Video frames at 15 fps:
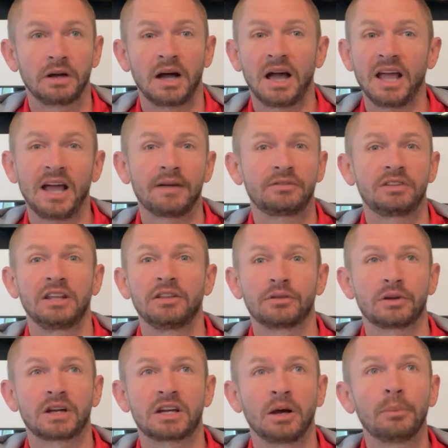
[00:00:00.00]
I have to either
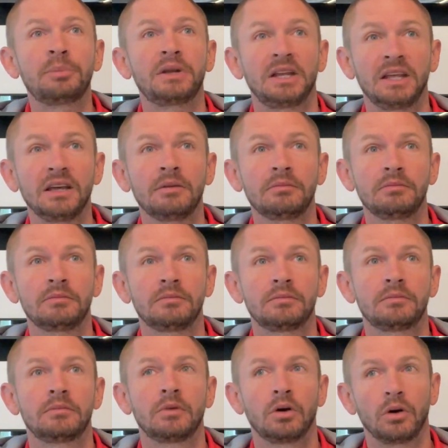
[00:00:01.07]
accompany him
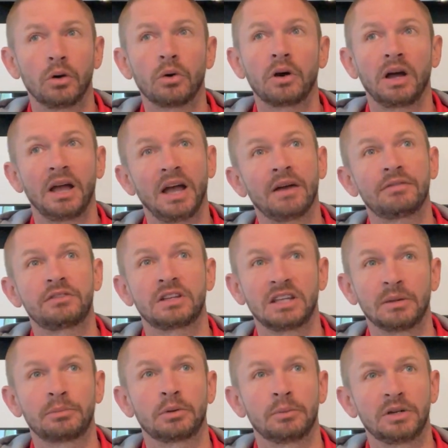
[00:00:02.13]
or I have to
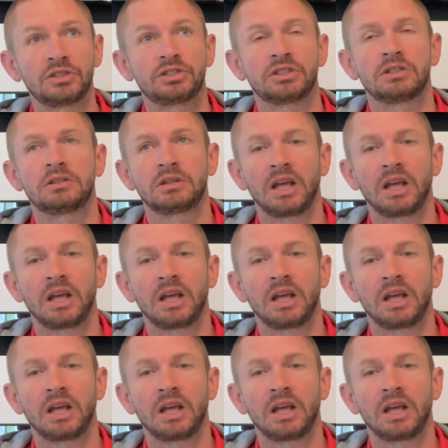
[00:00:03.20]
get permission.